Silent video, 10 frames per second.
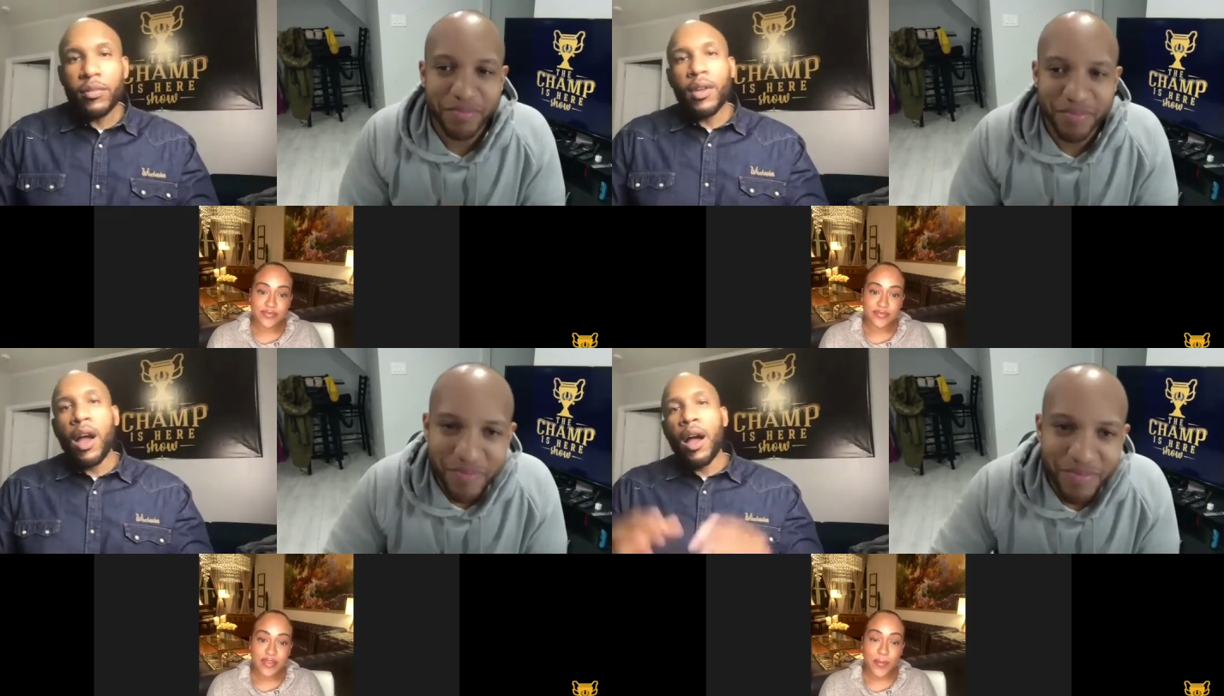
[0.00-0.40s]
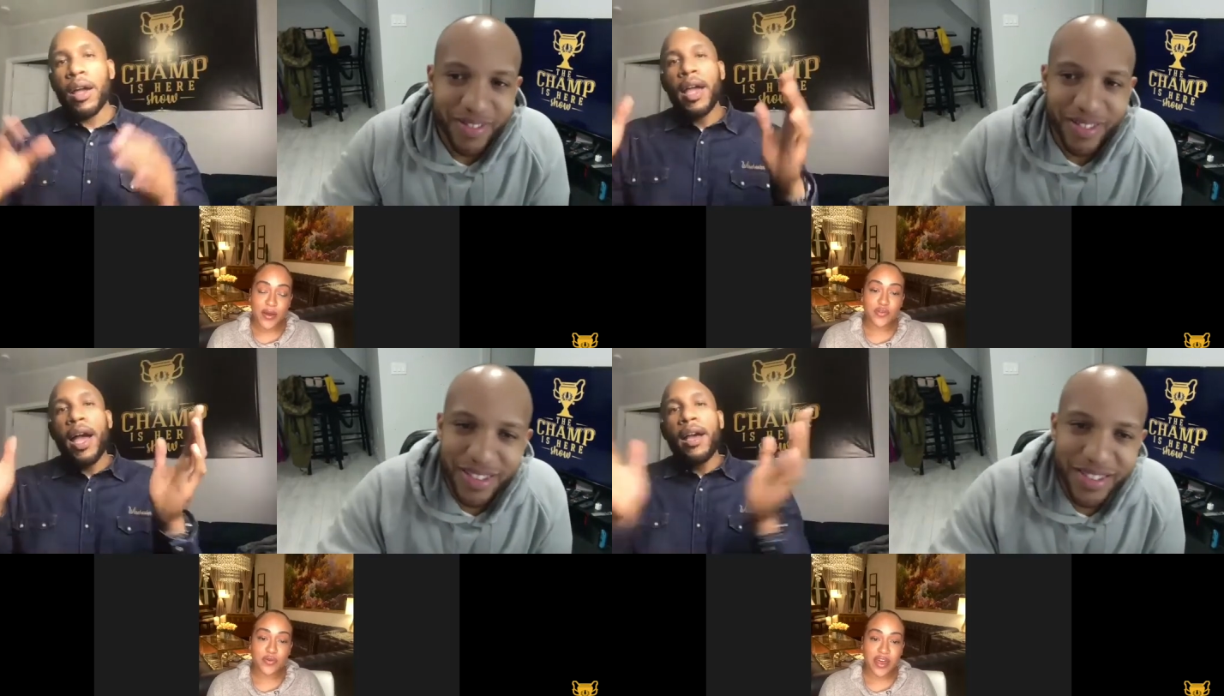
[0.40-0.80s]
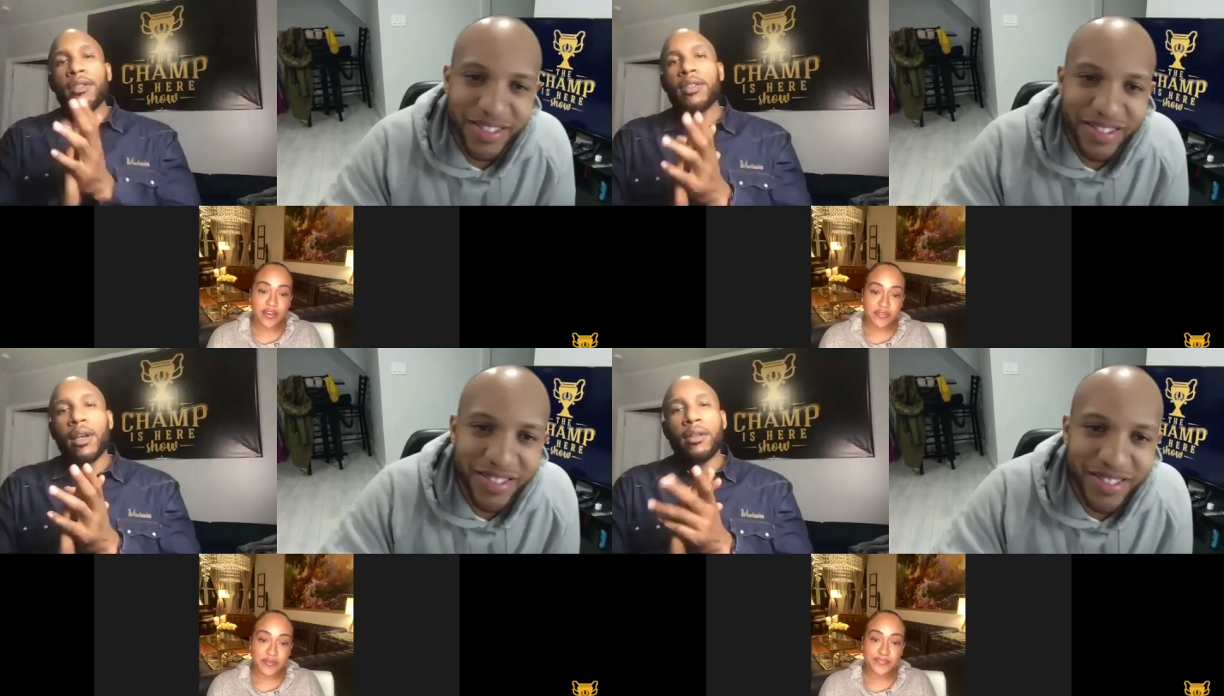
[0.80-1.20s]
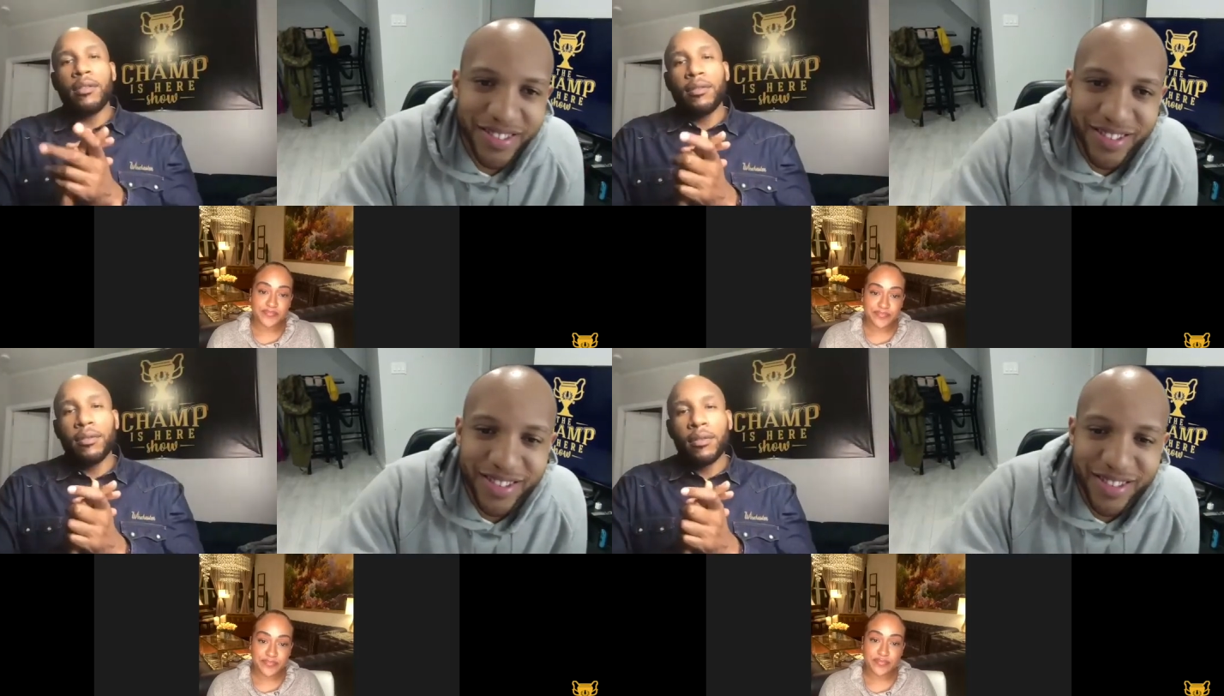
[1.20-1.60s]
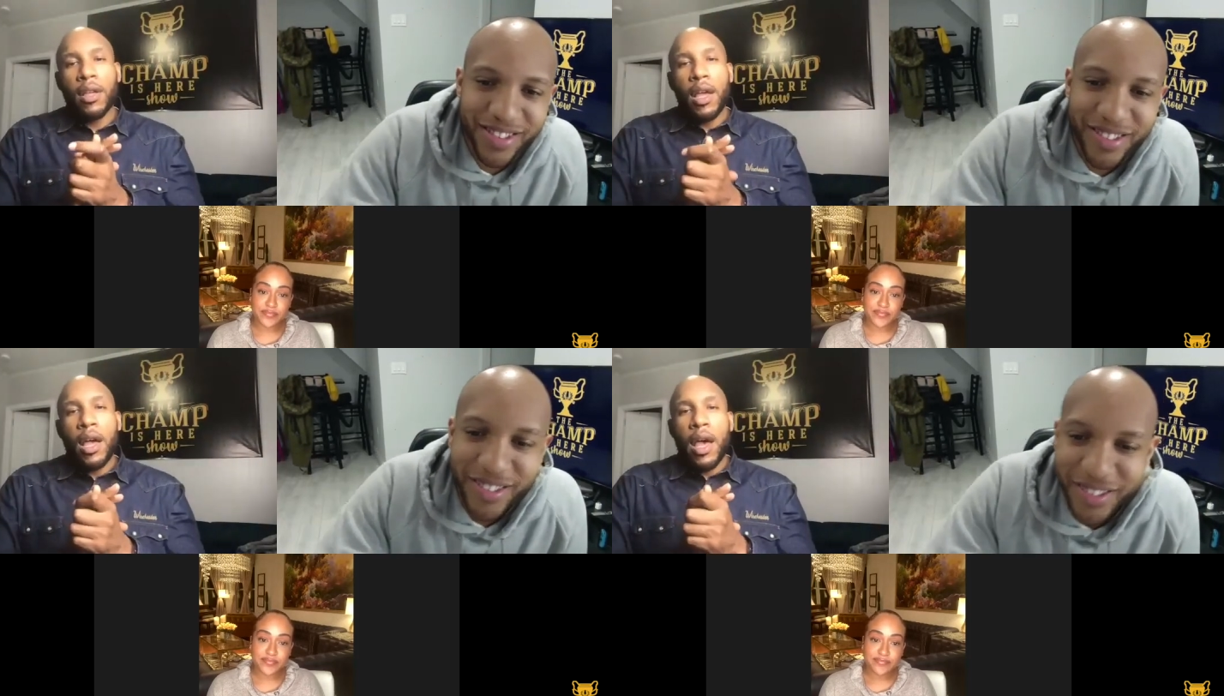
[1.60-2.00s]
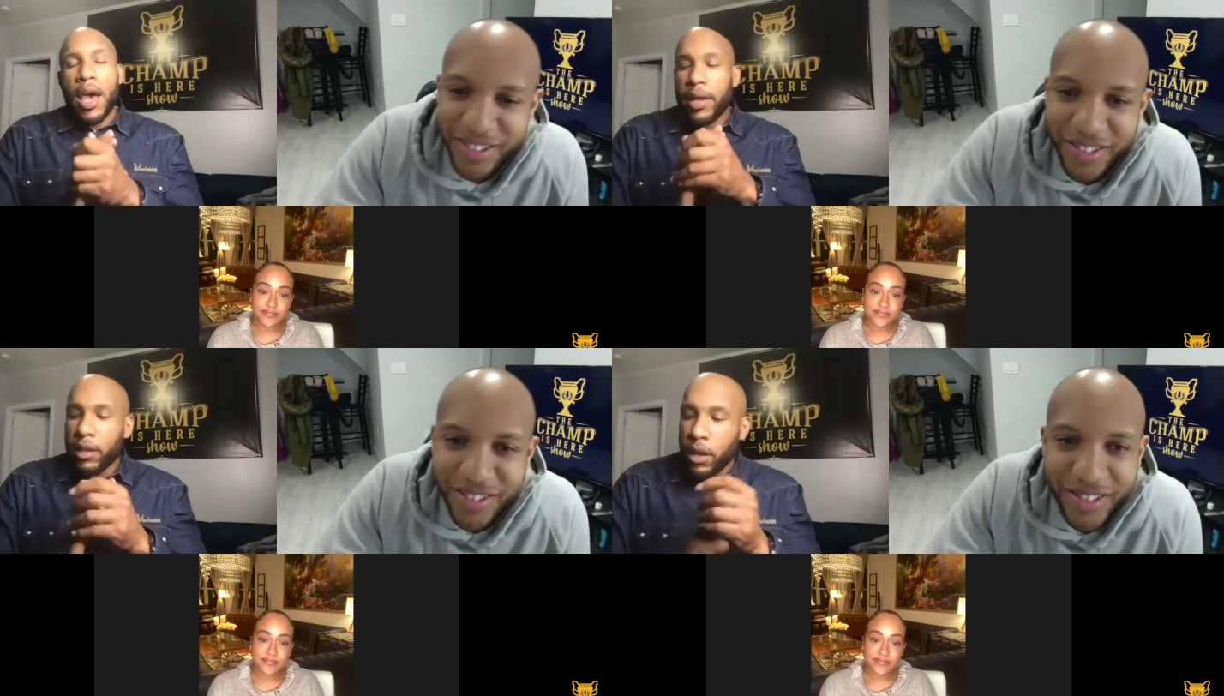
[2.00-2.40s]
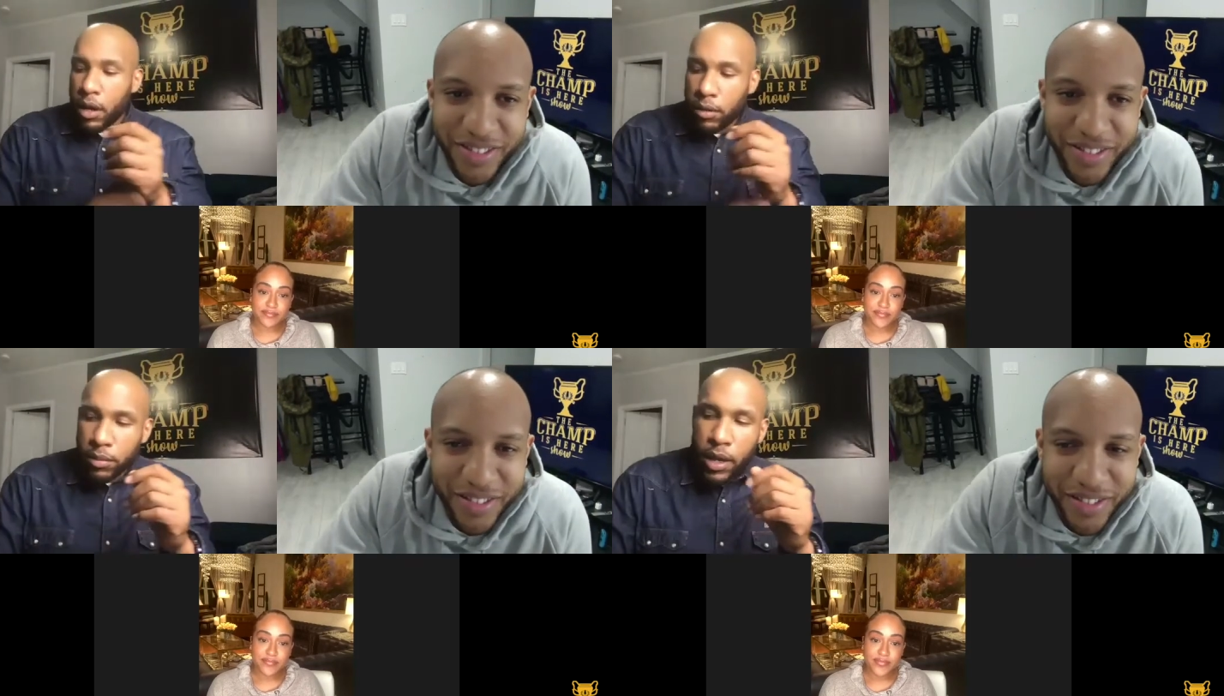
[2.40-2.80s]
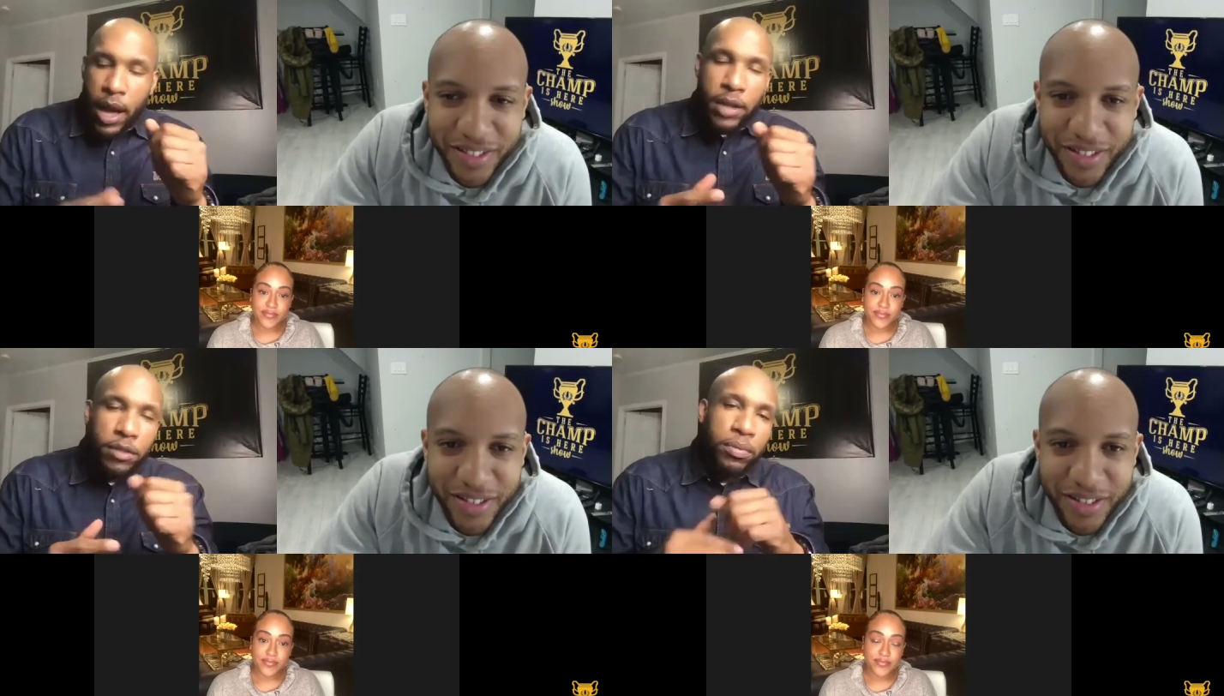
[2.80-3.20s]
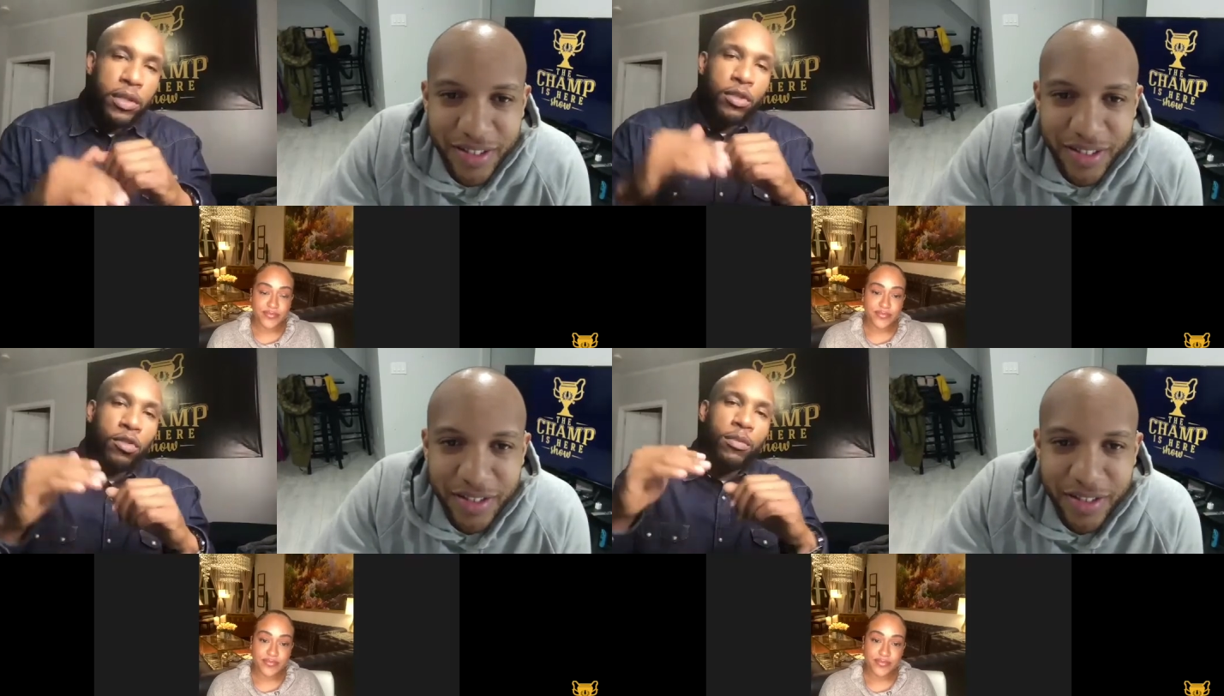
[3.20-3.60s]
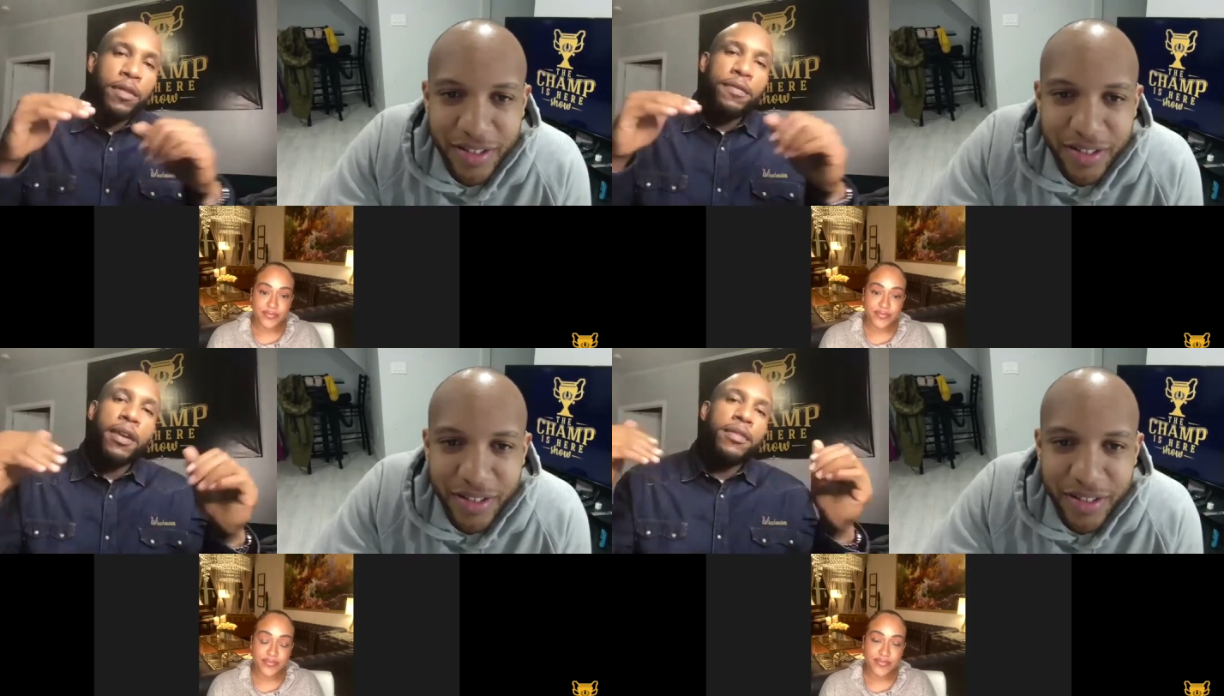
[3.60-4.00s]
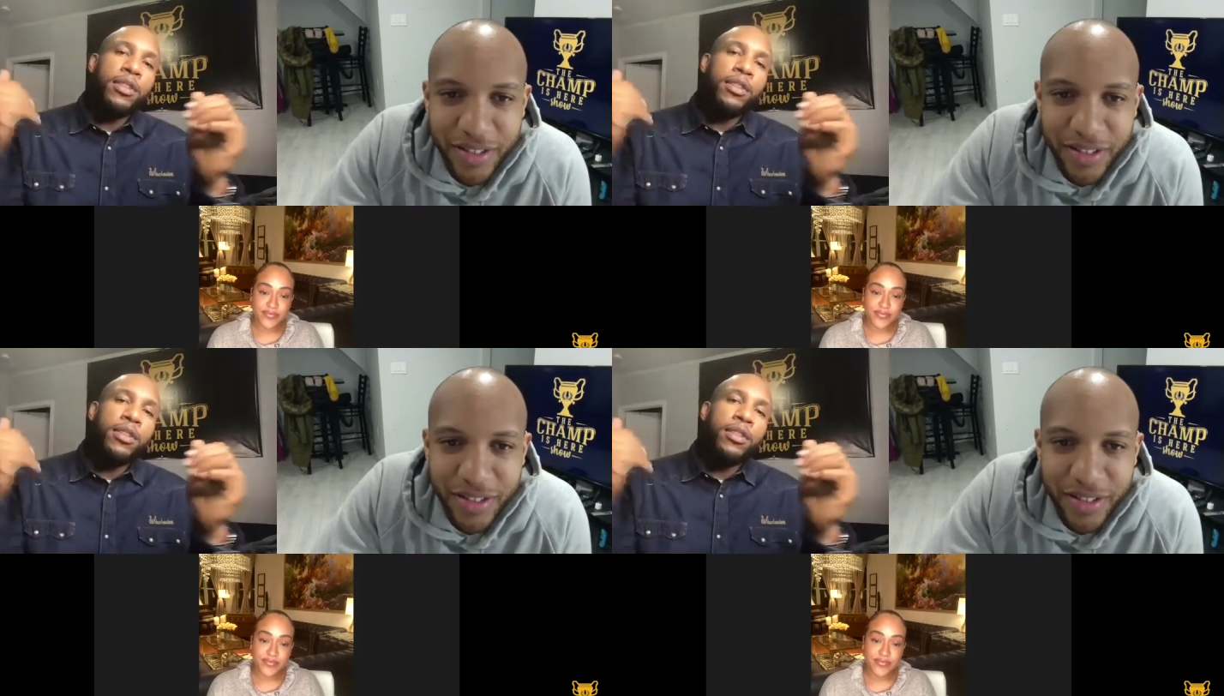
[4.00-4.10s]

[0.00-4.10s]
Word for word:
Speaker 1: How about you, Kat? And um, guys, please do me a favor.